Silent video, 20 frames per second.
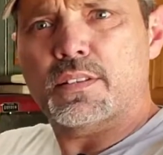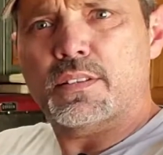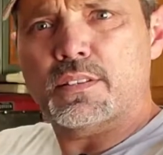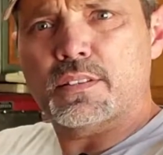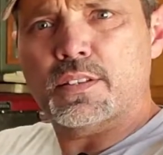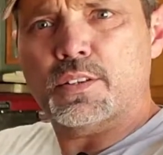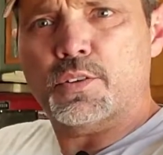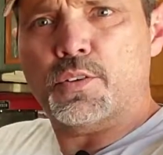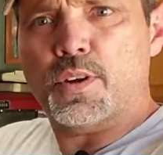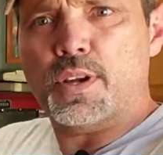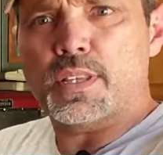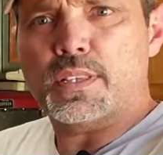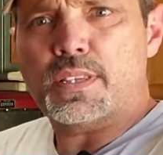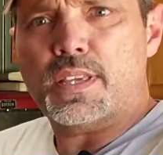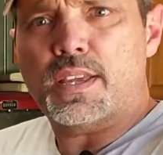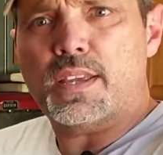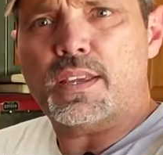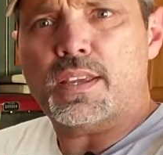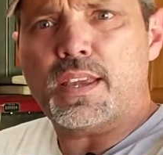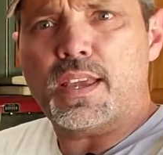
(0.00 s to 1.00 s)
little green
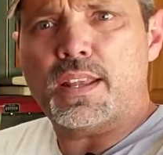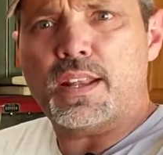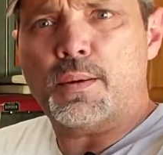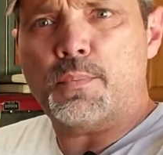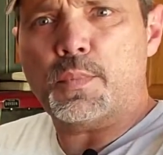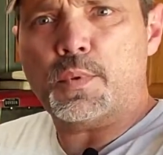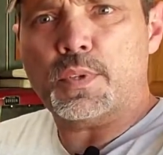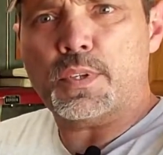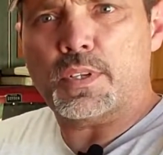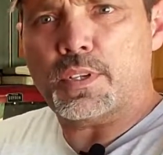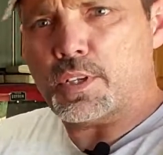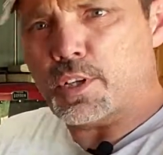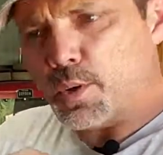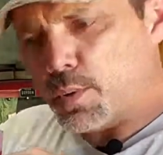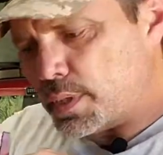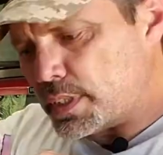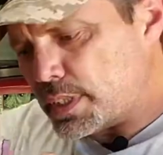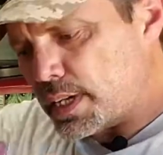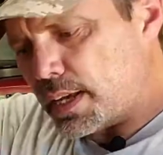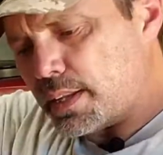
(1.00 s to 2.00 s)
thing, and I'm gonna go
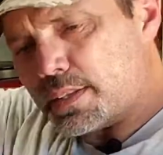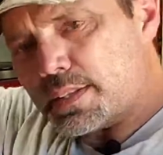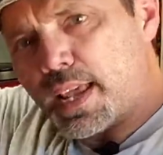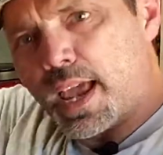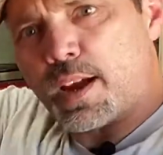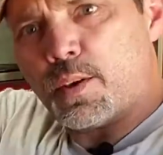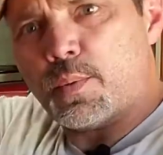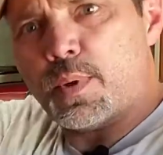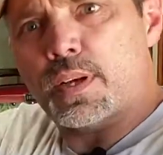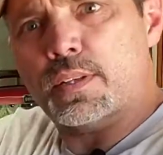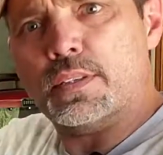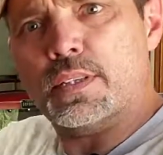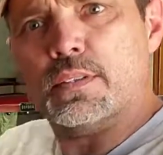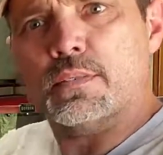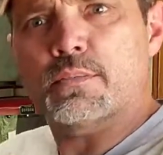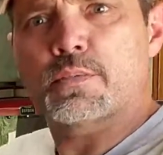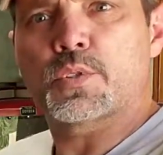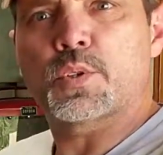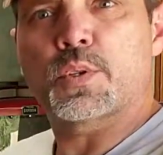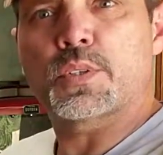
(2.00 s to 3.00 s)
inside and tack weld it
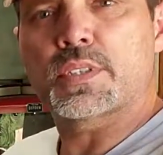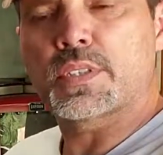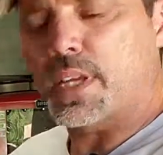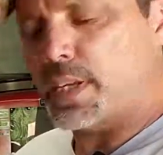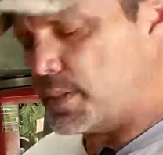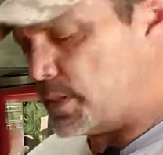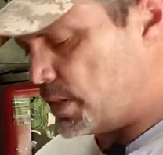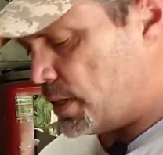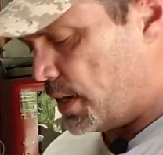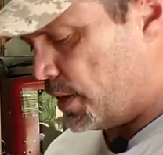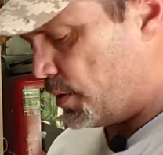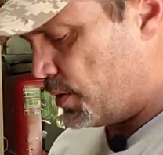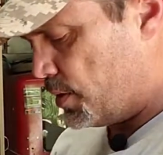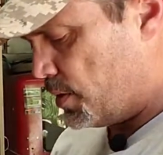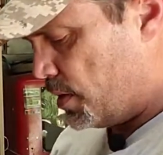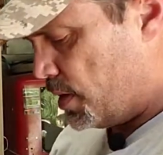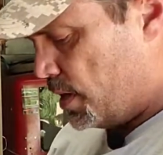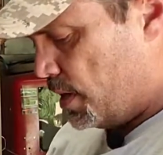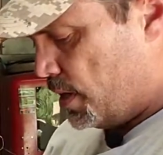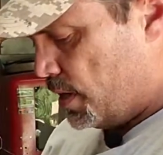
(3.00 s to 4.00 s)
so it stays together.
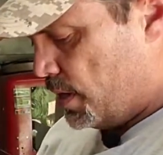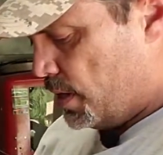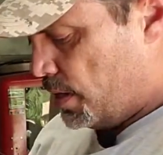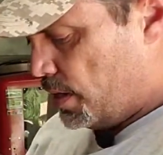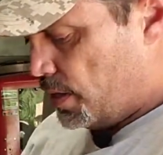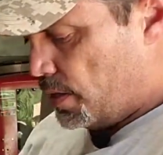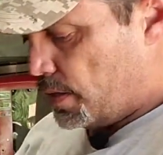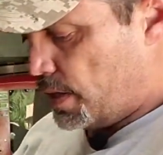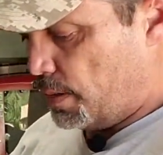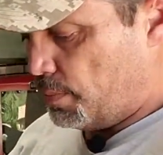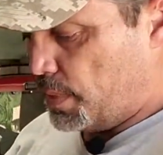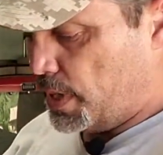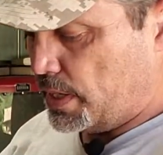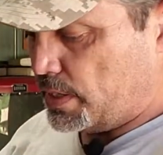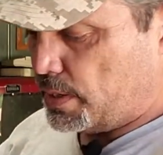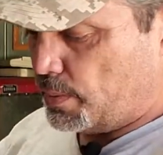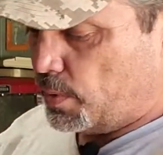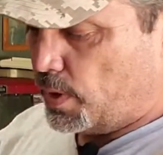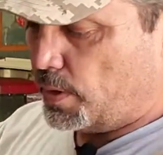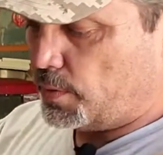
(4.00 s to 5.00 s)
That
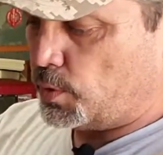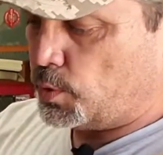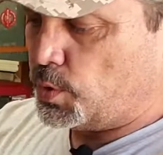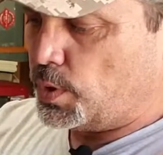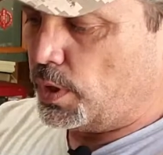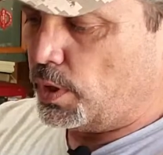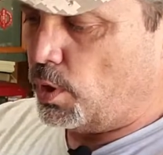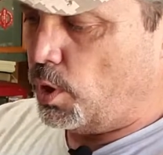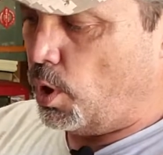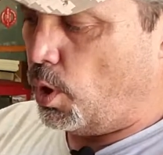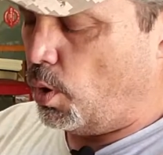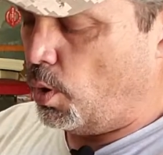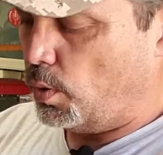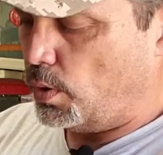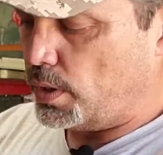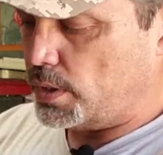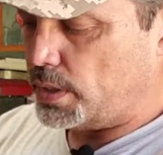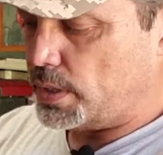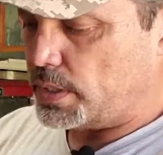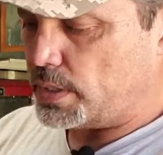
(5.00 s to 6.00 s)
means I'm gonna have to drill a hole
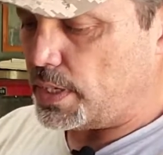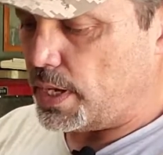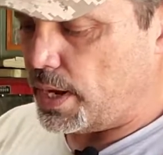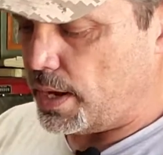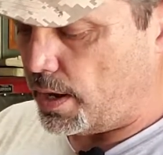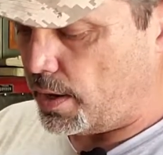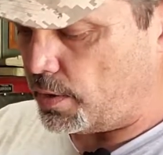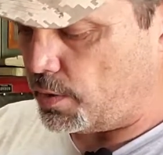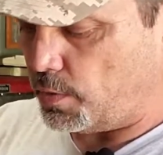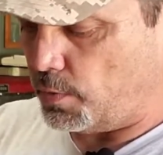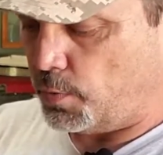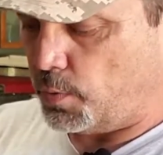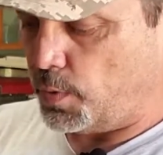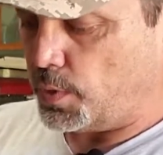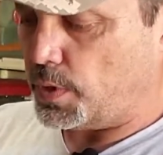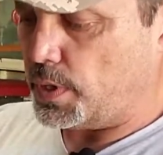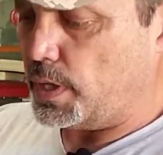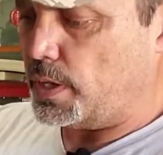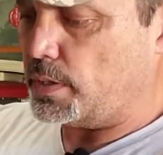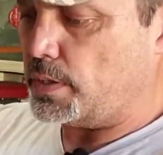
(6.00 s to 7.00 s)
on the side for
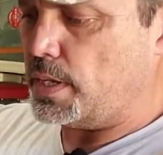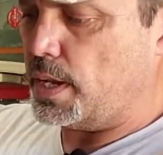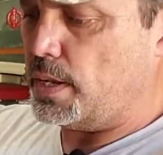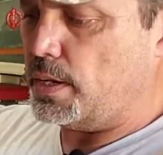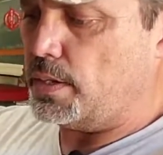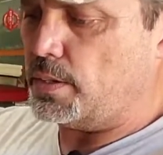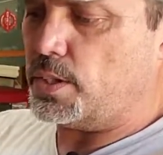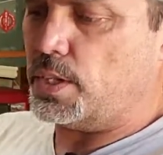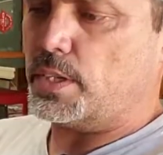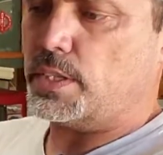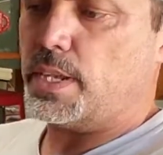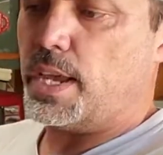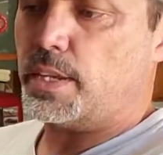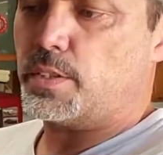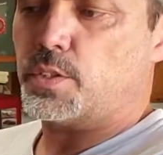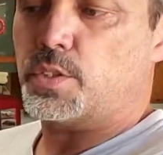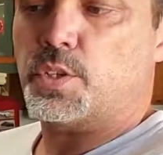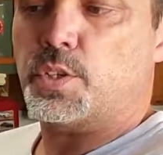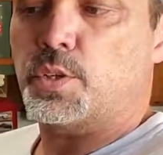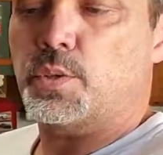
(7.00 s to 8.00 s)
the antenna to
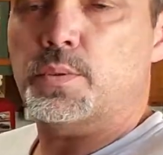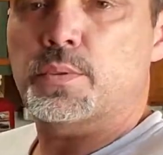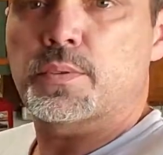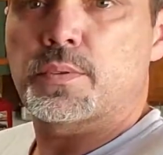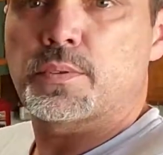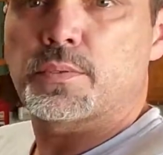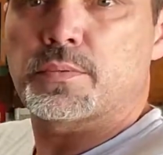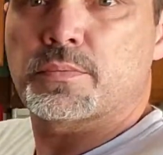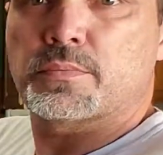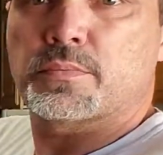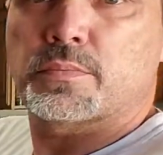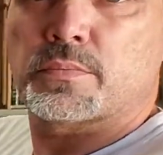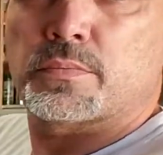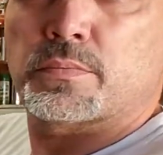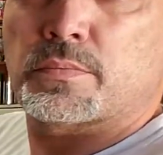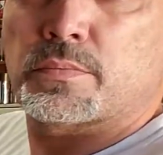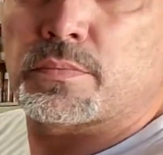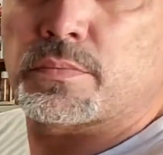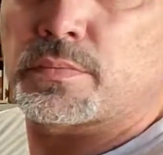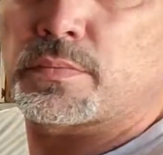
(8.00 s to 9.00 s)
attach to.
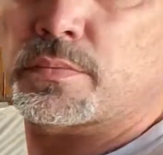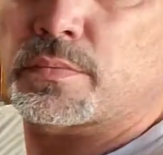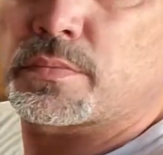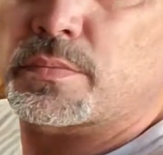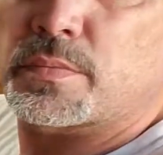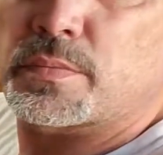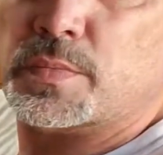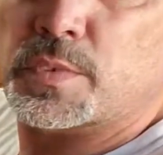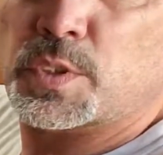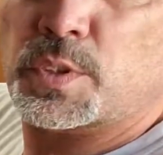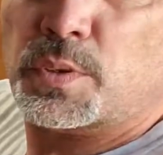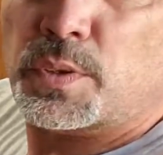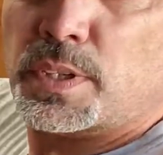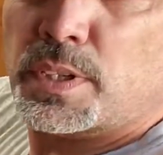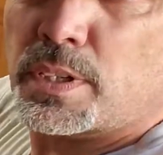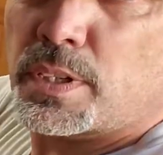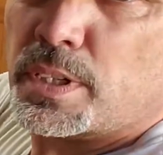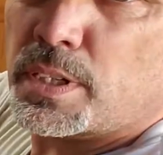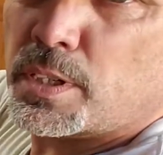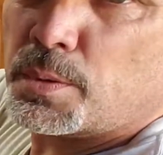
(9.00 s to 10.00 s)
So
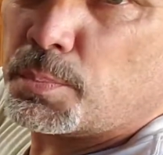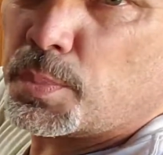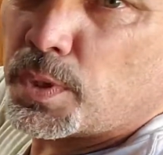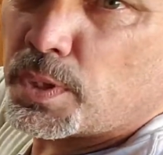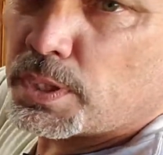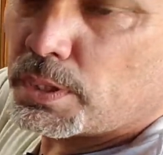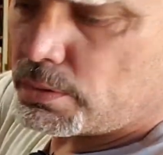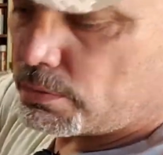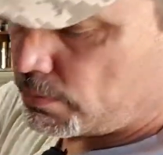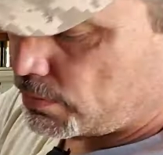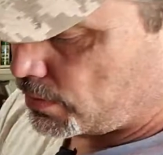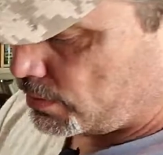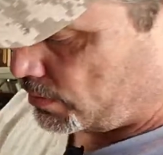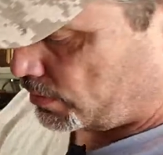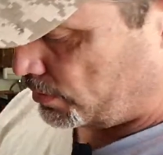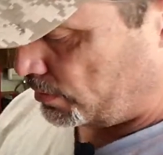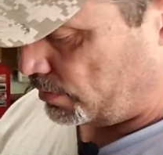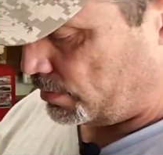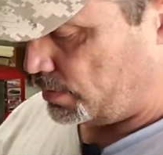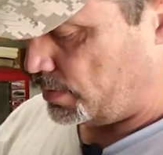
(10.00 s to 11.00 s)
it'll end up looking
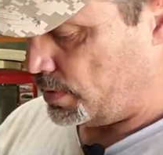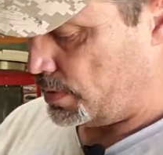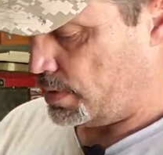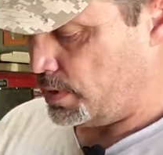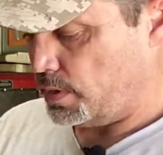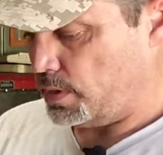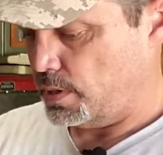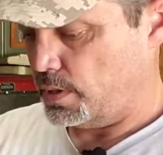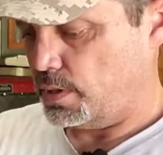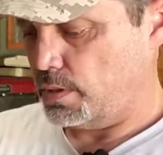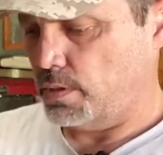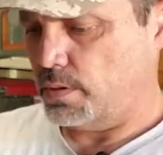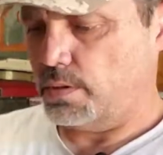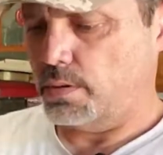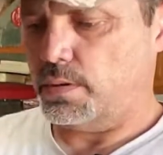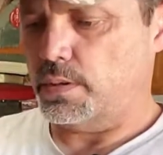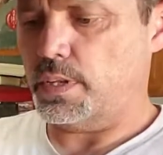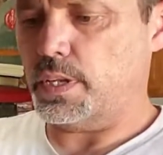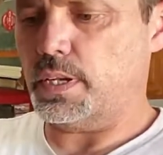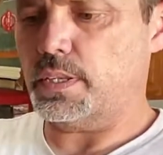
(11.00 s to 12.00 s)

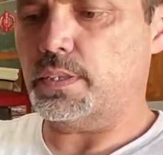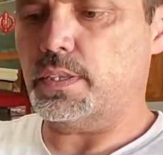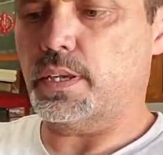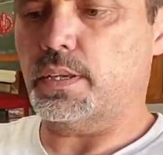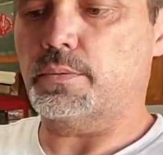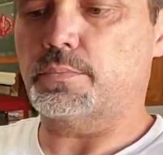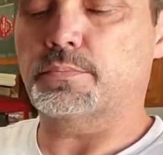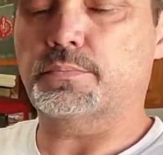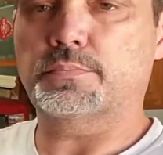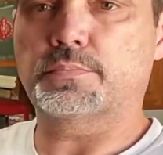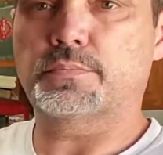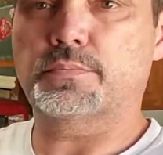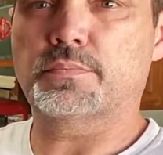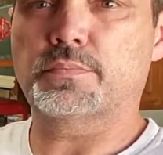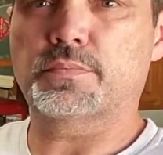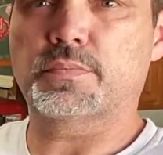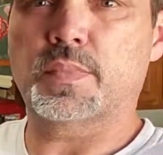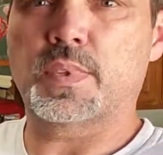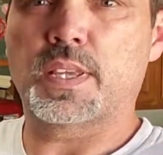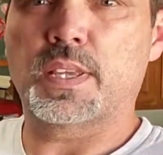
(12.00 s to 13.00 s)
like that.
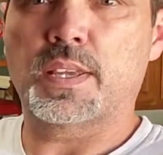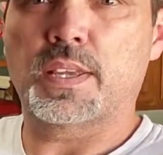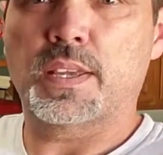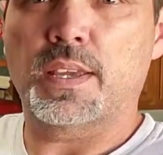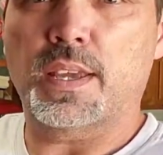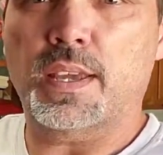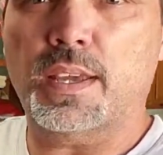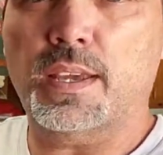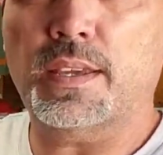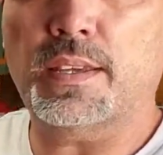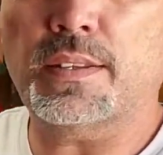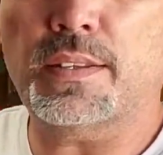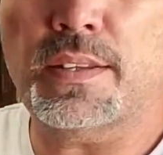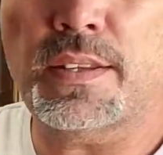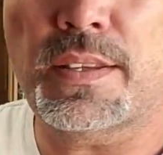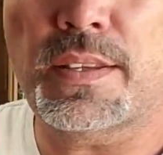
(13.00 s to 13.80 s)
And